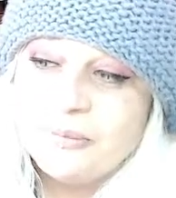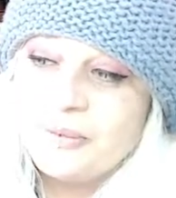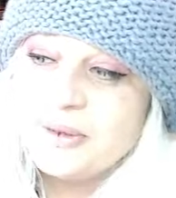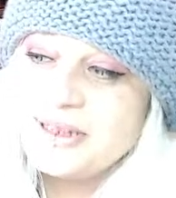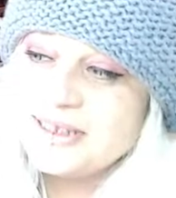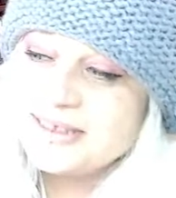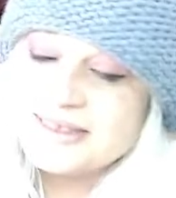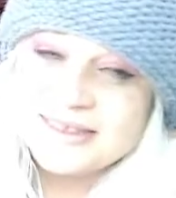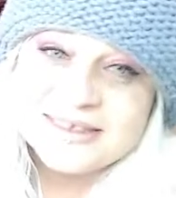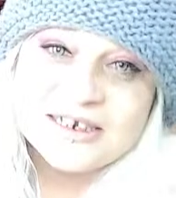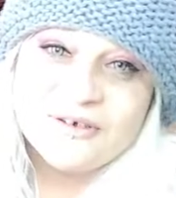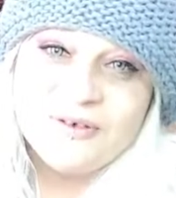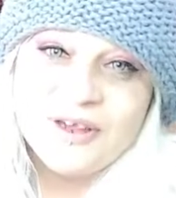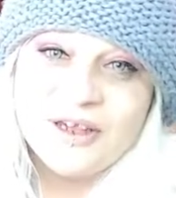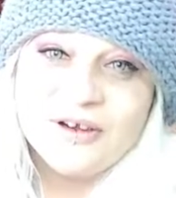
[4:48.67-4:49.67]
But there's the
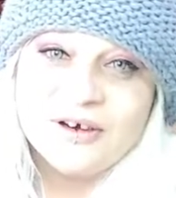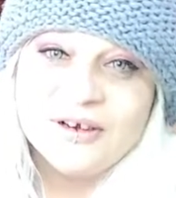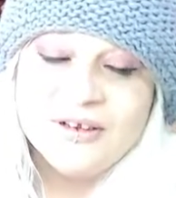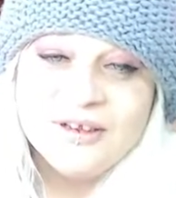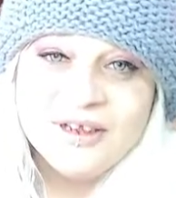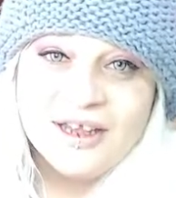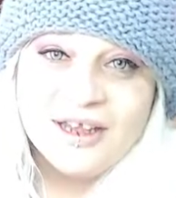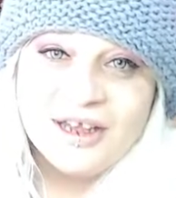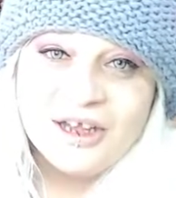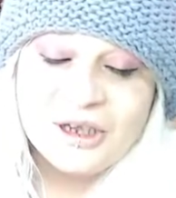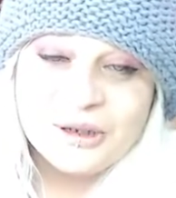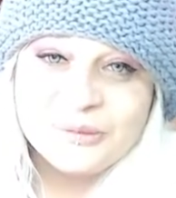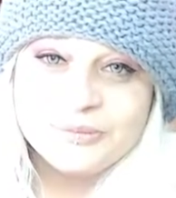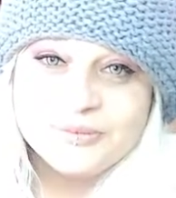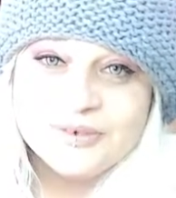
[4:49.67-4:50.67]
stuff here
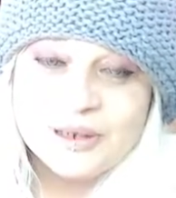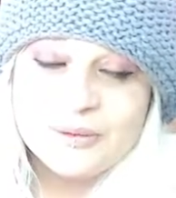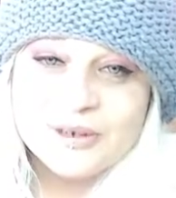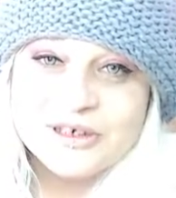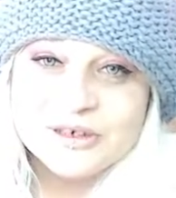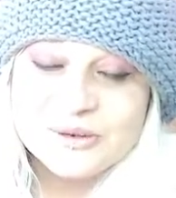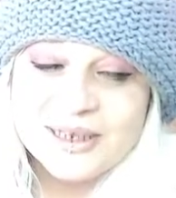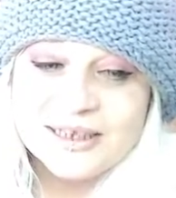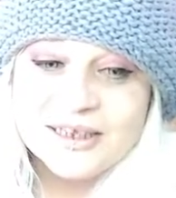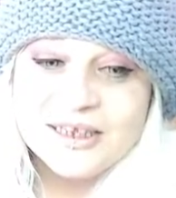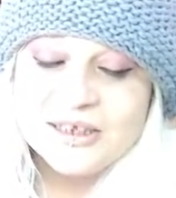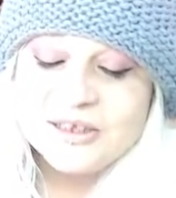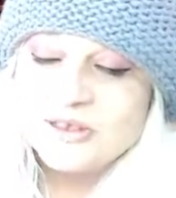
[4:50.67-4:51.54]
that we're doing.